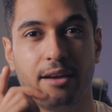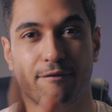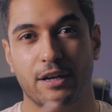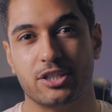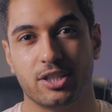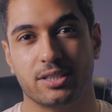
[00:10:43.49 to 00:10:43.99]

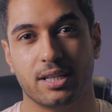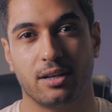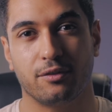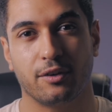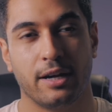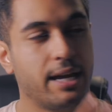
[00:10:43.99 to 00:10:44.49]
invest
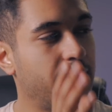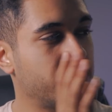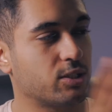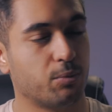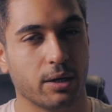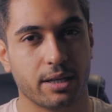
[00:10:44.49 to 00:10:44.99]
yourself
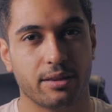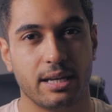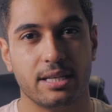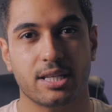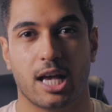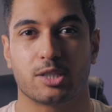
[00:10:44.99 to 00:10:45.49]
into one of these